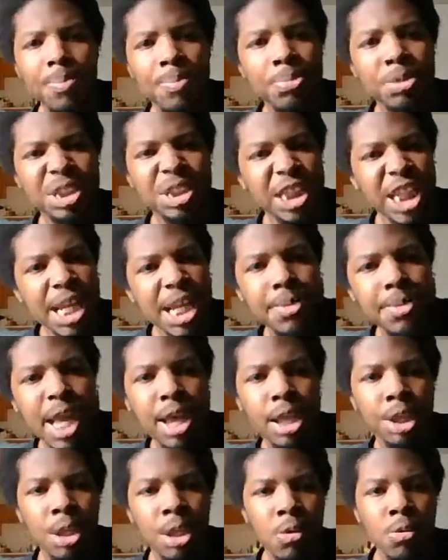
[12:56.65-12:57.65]
steep
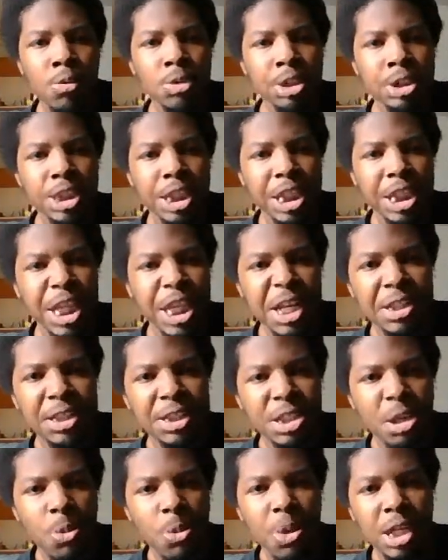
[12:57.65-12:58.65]
that low to get in
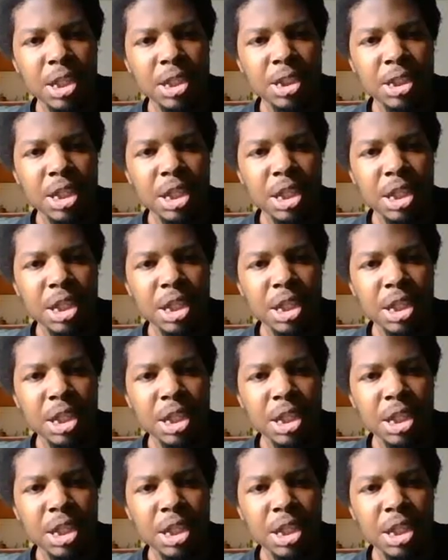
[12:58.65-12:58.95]
someone